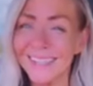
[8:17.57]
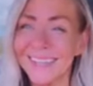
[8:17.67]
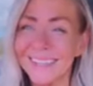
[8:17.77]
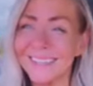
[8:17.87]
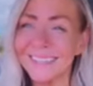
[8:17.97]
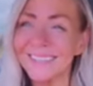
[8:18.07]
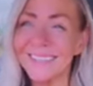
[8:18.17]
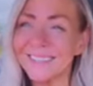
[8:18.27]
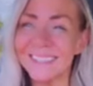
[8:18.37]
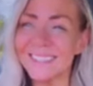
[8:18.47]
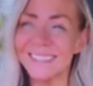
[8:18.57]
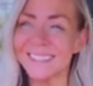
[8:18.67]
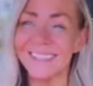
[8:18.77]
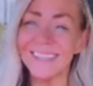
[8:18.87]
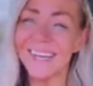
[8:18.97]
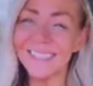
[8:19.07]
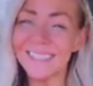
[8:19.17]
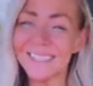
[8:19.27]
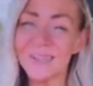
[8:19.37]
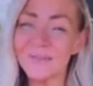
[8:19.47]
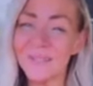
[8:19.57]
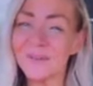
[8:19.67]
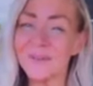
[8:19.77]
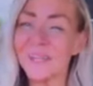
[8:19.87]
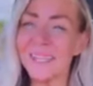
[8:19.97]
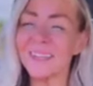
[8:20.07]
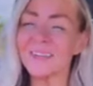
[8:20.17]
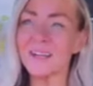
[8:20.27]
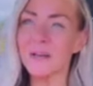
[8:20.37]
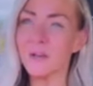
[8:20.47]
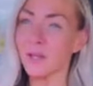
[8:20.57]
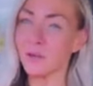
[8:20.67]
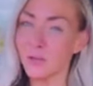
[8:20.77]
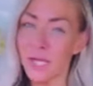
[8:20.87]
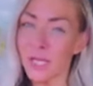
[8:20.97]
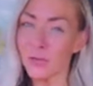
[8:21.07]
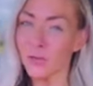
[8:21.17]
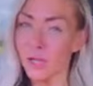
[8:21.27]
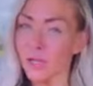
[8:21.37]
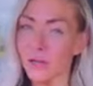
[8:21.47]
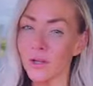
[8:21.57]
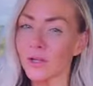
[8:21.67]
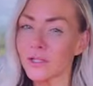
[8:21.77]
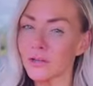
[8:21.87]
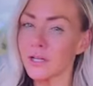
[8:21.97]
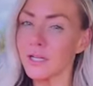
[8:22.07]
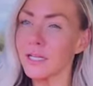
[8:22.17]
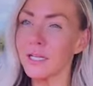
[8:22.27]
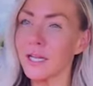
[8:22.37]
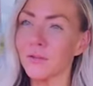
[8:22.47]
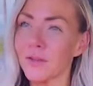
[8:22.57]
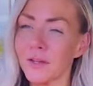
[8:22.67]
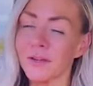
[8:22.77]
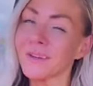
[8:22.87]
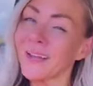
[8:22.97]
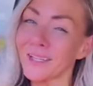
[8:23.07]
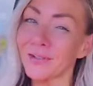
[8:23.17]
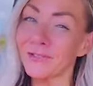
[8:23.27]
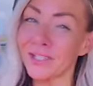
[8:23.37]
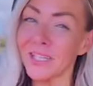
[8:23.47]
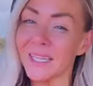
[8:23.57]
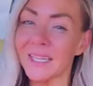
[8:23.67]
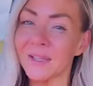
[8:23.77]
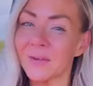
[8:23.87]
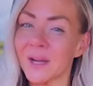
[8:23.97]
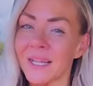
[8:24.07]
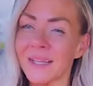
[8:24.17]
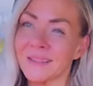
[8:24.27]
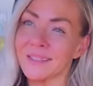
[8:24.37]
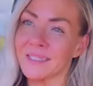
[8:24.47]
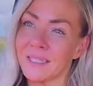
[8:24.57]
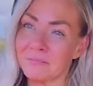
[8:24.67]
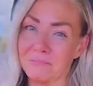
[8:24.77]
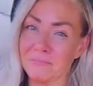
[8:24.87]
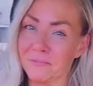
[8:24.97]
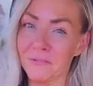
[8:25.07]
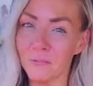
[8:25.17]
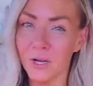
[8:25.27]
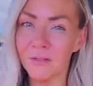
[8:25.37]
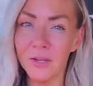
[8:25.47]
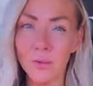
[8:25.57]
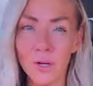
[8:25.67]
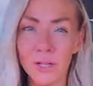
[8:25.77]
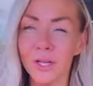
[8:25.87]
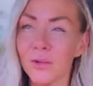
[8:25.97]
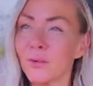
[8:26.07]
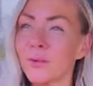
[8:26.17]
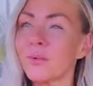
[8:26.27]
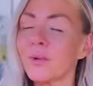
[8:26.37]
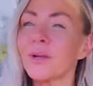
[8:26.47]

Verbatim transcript: like, I, you know, just I just love you. Like they're not gonna be like, okay, you gotta start eating healthier. Not usually, right? They're just like, mm, whatever you want to do,